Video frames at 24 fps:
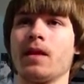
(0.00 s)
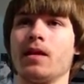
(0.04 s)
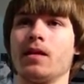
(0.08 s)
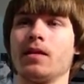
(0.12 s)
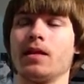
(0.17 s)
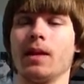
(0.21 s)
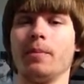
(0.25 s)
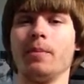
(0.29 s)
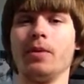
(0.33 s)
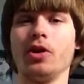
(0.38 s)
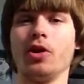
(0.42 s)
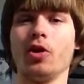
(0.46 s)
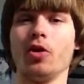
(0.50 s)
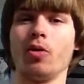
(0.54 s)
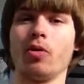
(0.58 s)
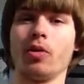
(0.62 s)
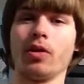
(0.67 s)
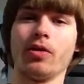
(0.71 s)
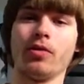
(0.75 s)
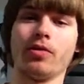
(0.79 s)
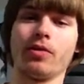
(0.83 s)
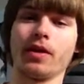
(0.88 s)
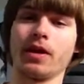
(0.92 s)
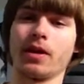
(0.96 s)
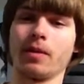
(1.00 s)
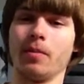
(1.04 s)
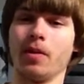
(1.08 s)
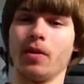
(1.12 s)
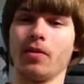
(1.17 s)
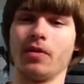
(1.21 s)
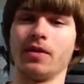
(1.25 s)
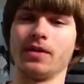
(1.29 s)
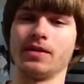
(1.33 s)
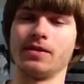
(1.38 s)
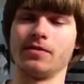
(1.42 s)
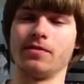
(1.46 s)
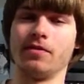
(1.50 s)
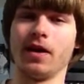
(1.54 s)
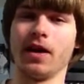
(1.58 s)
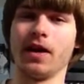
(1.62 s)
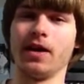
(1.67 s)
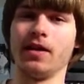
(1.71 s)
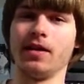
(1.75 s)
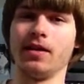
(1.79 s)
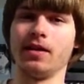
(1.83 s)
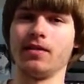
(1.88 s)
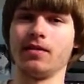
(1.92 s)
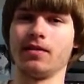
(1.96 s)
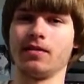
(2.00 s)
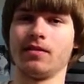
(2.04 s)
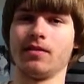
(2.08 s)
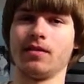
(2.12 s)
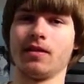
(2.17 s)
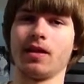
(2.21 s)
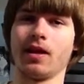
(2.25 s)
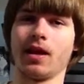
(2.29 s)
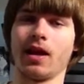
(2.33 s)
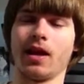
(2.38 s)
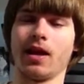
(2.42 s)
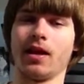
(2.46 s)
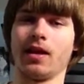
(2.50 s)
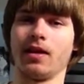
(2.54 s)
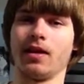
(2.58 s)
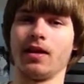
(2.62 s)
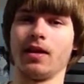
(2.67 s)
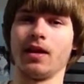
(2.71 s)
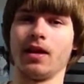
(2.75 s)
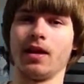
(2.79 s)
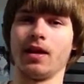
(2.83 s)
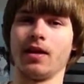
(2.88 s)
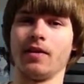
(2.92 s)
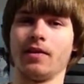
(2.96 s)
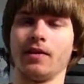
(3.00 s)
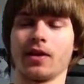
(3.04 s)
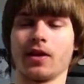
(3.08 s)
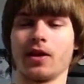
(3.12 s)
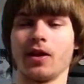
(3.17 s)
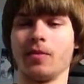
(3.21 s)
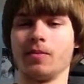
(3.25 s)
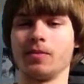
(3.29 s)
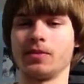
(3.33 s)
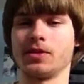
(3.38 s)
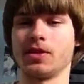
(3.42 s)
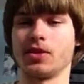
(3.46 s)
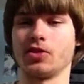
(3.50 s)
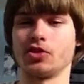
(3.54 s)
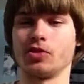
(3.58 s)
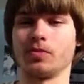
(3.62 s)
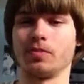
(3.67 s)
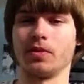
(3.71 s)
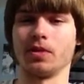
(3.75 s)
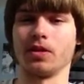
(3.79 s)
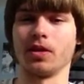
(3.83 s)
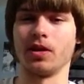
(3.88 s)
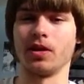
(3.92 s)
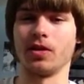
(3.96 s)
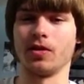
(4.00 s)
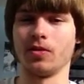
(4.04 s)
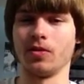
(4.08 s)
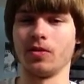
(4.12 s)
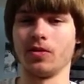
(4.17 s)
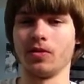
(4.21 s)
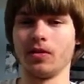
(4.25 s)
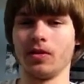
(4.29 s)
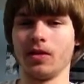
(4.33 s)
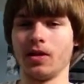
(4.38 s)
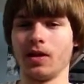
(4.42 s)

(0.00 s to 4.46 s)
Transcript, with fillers: let me know what you think about this fight and uh, in the comment section below.